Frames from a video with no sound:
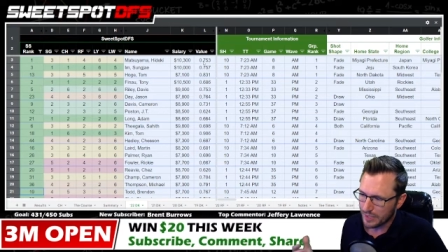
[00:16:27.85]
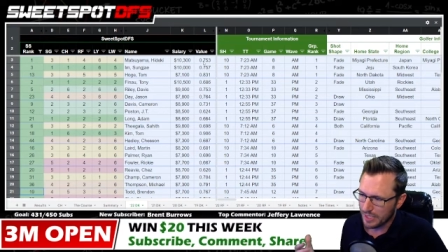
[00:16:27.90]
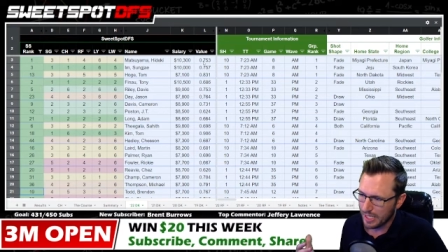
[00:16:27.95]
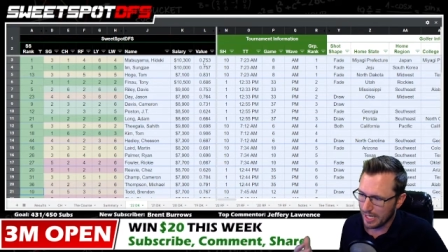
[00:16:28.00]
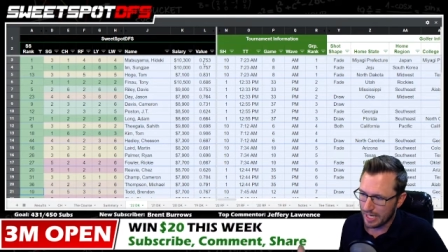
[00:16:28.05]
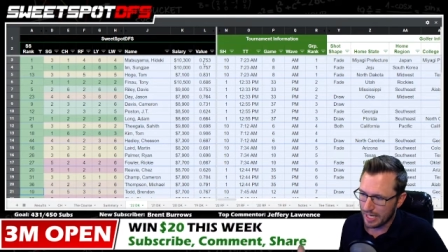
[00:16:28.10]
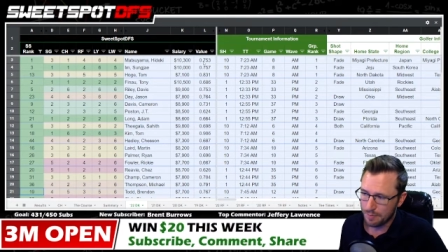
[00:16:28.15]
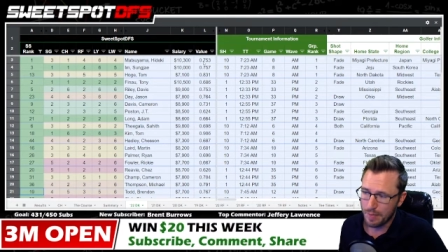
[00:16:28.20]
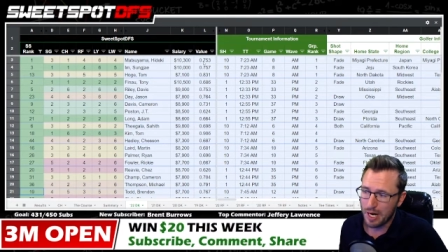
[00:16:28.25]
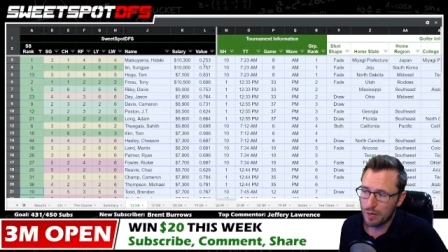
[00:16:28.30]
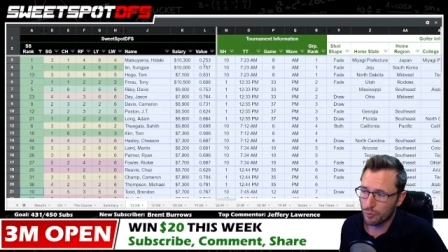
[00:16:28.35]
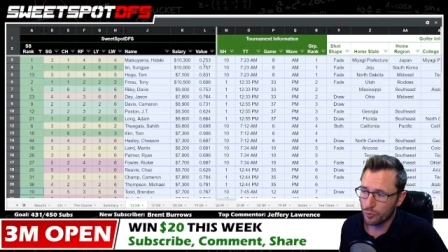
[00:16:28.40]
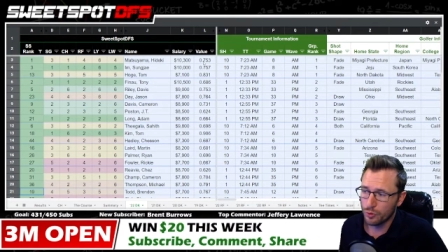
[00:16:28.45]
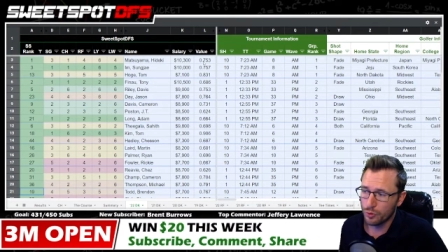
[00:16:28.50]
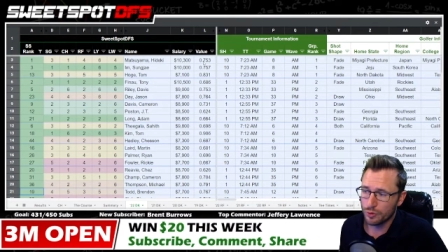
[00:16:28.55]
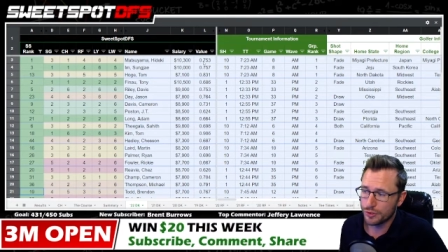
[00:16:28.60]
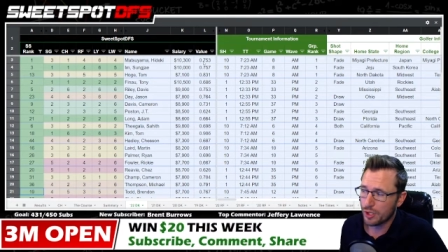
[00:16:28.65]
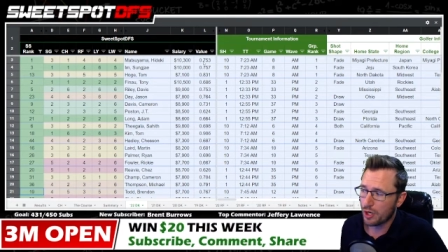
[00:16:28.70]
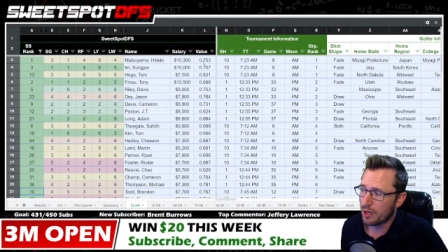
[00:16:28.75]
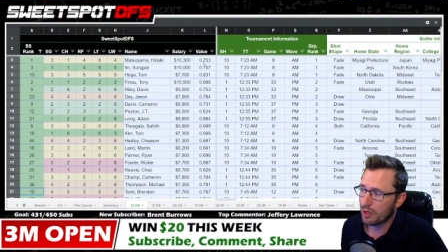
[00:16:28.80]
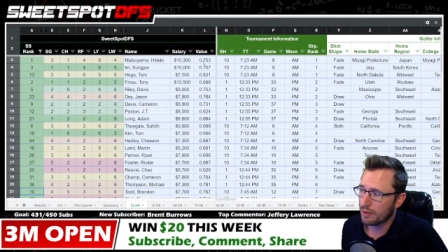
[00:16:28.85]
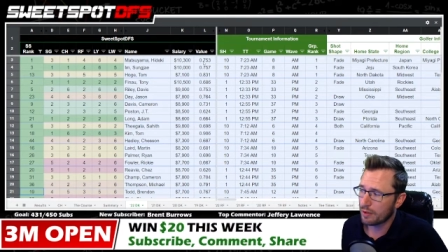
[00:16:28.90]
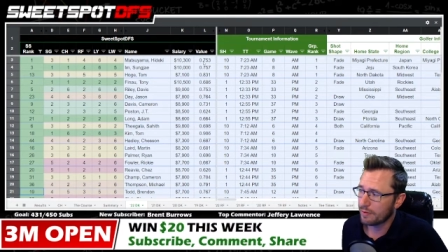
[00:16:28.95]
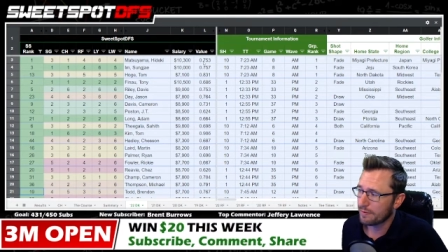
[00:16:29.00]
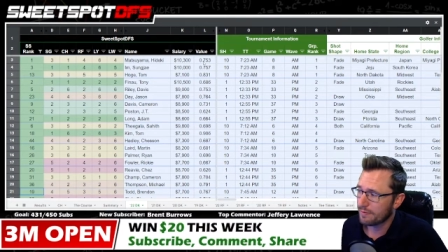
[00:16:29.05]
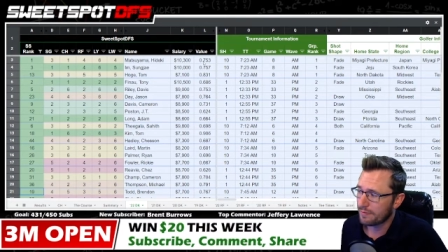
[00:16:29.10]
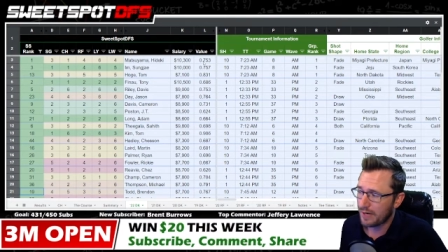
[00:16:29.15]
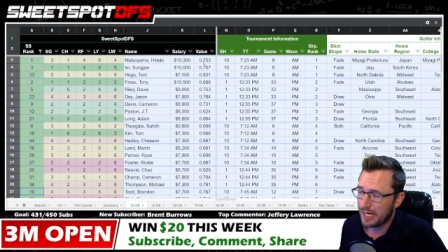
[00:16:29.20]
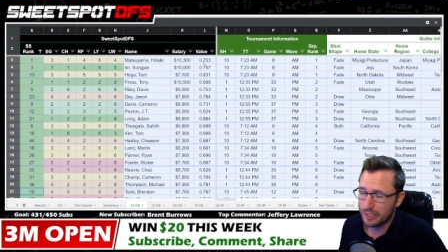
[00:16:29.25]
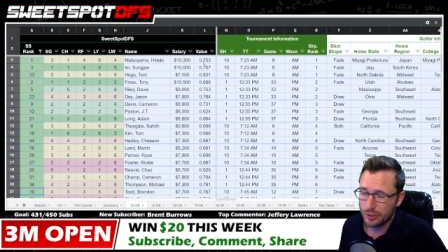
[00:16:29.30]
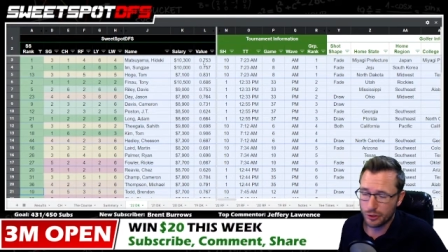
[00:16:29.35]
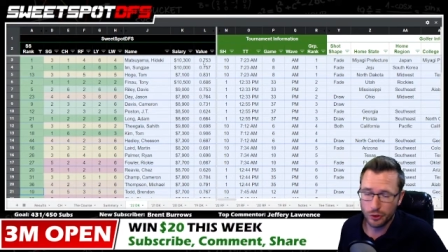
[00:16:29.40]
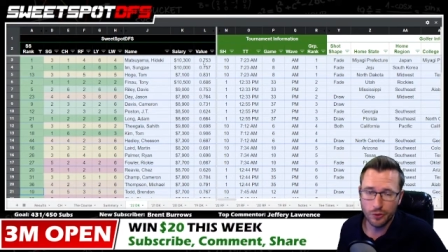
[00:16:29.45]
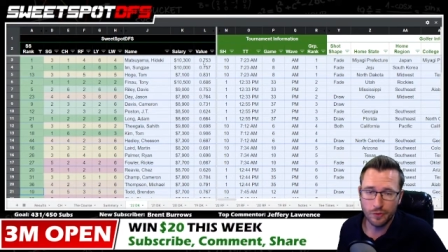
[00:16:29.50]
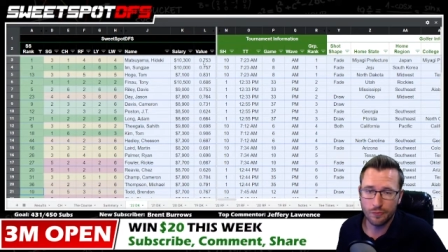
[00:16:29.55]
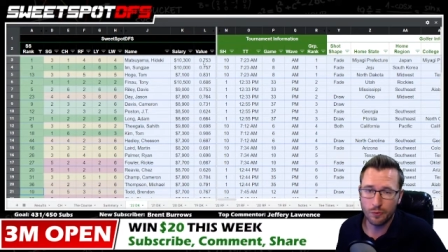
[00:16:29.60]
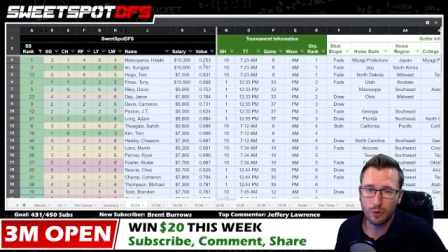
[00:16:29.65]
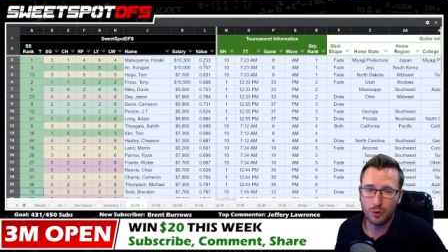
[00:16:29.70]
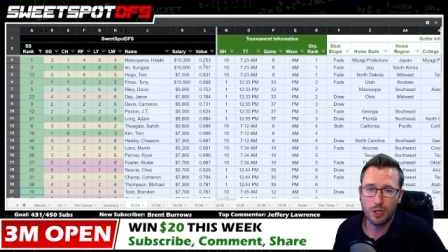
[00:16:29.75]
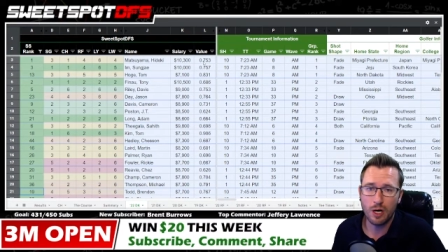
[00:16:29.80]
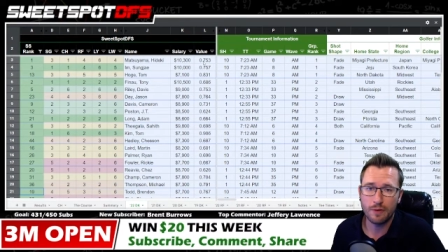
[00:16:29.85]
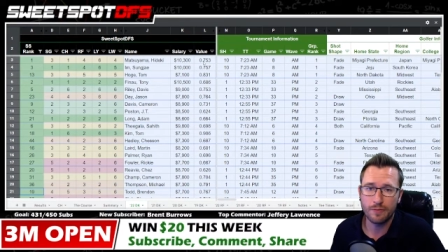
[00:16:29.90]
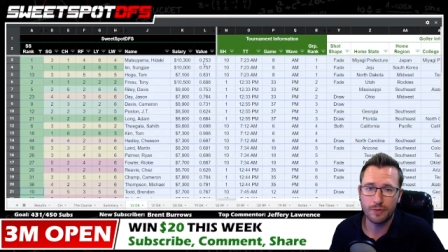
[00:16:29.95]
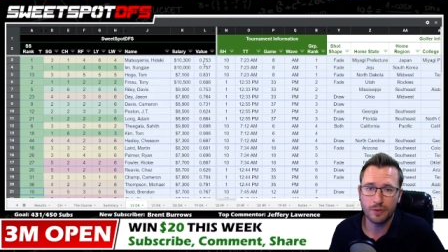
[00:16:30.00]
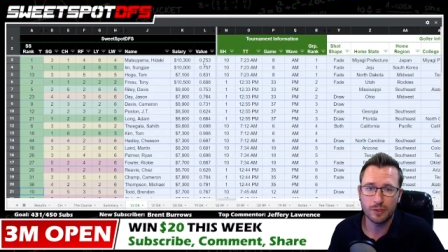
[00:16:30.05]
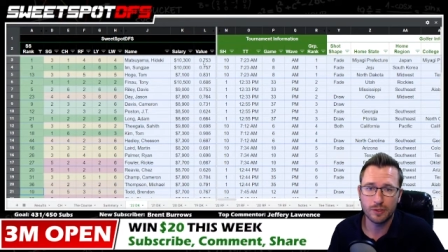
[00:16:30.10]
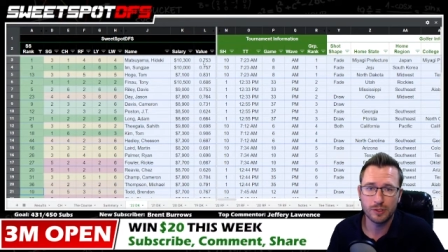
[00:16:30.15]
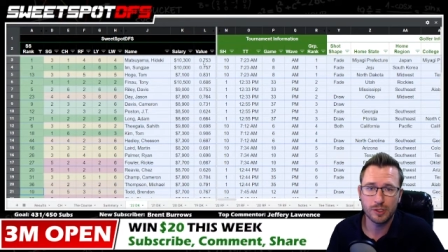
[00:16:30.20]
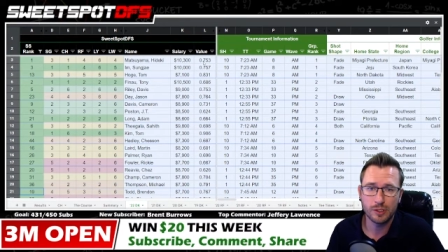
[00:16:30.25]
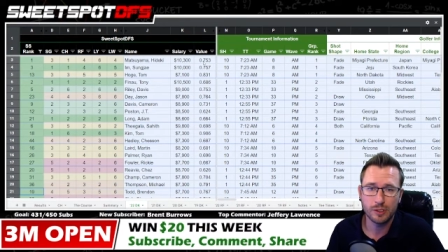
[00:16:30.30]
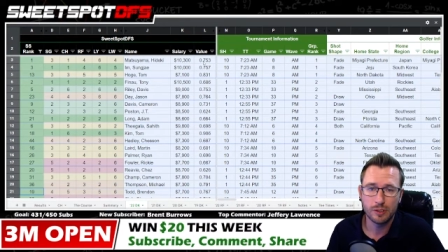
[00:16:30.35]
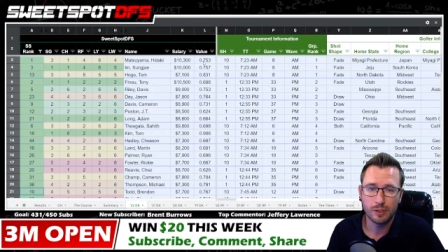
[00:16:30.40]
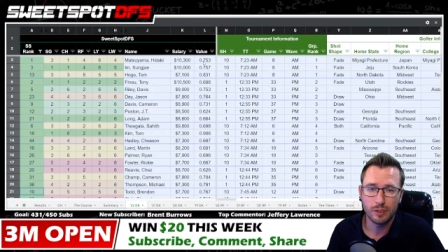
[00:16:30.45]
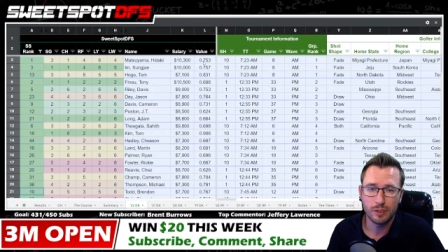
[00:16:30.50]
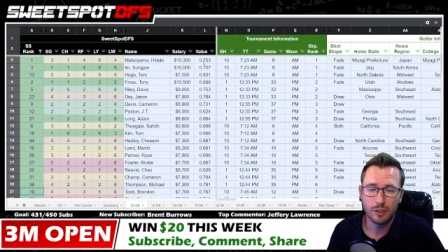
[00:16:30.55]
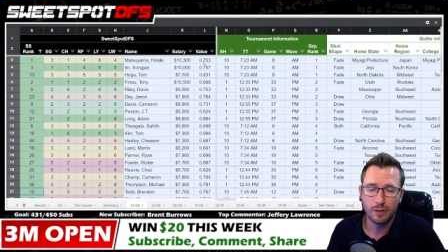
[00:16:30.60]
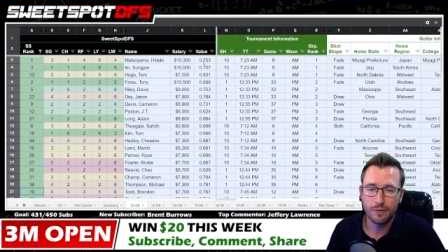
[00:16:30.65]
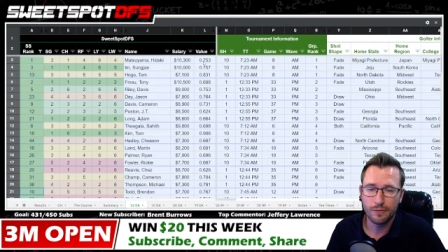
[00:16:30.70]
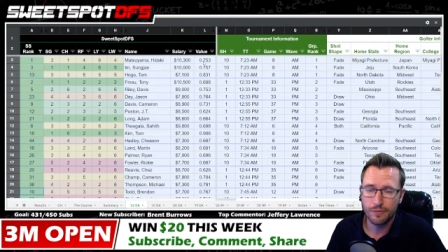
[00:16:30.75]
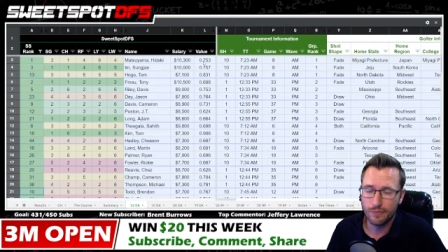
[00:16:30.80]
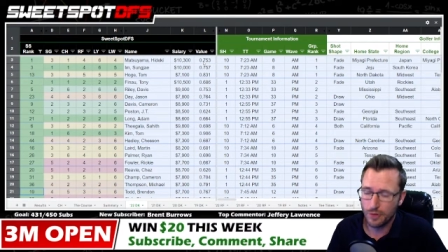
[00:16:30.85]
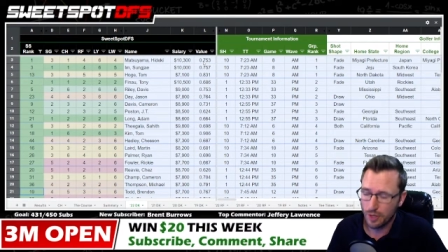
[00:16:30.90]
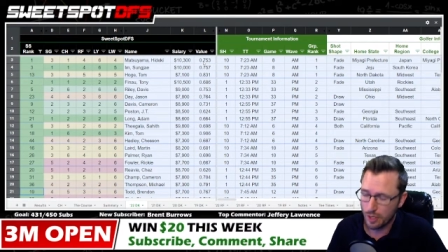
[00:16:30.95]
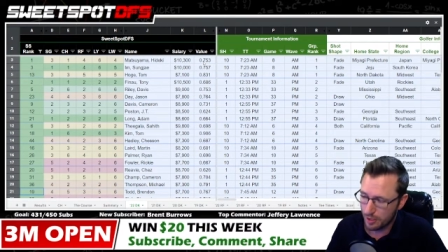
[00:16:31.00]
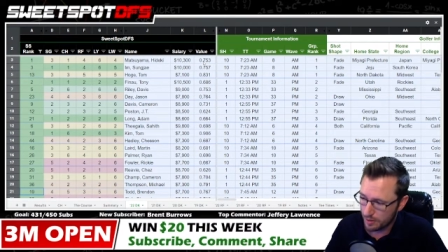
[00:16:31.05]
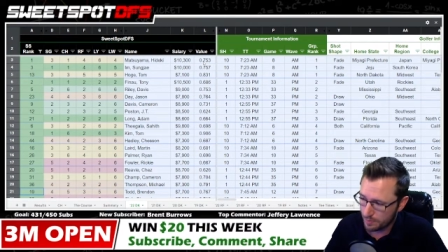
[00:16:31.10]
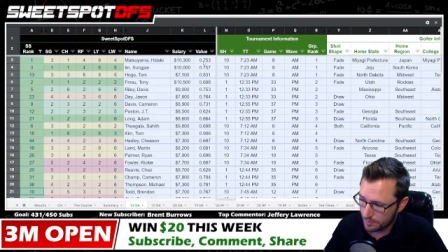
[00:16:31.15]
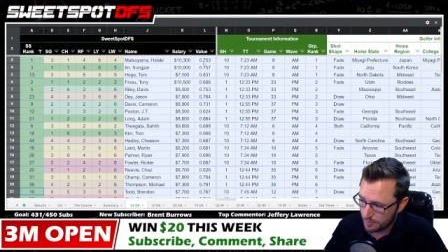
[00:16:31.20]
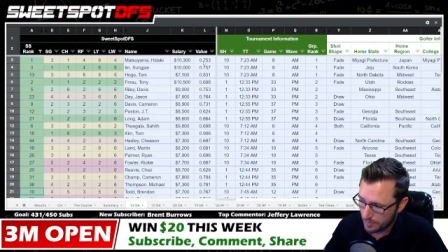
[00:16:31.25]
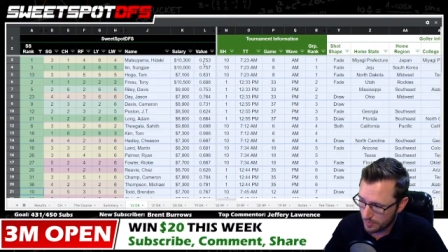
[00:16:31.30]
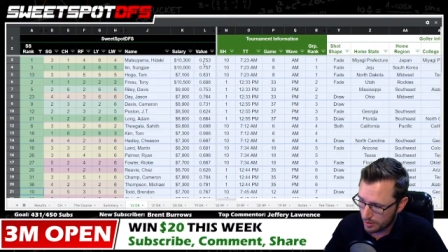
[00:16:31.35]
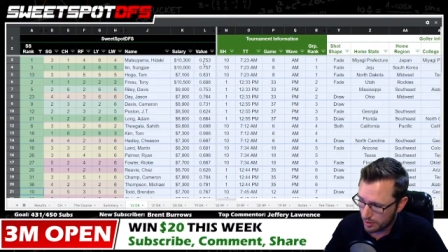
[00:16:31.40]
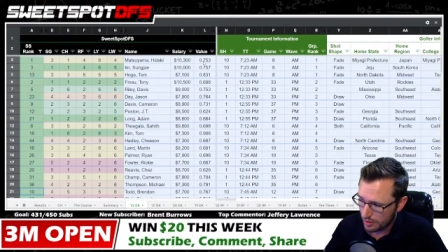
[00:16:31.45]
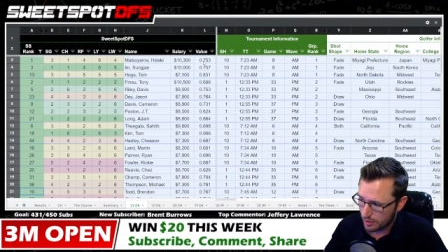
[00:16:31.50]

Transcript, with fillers: and my rules are find two to four golfers from